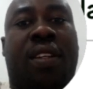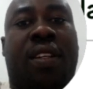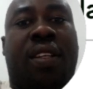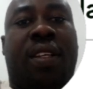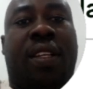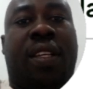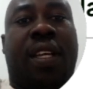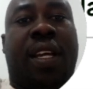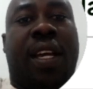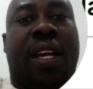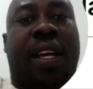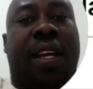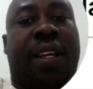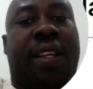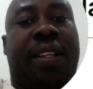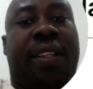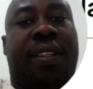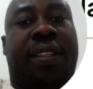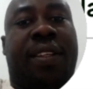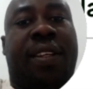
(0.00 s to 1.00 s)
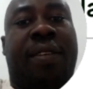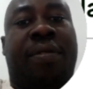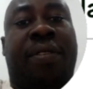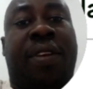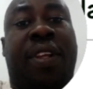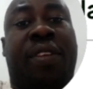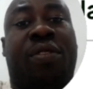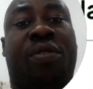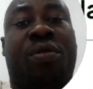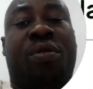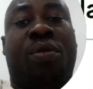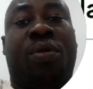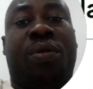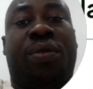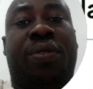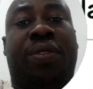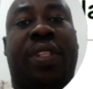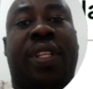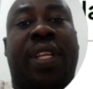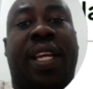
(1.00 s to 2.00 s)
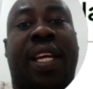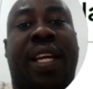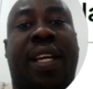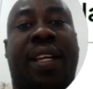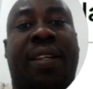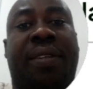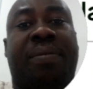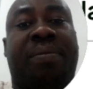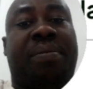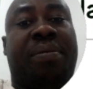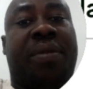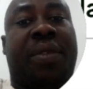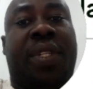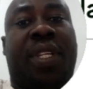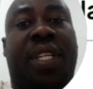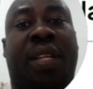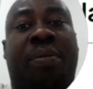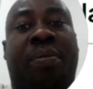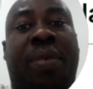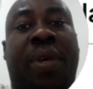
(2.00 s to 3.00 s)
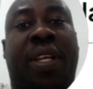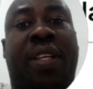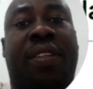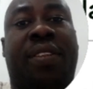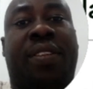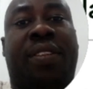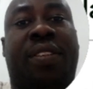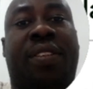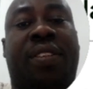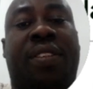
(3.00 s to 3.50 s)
Yeah, different schools there. Depends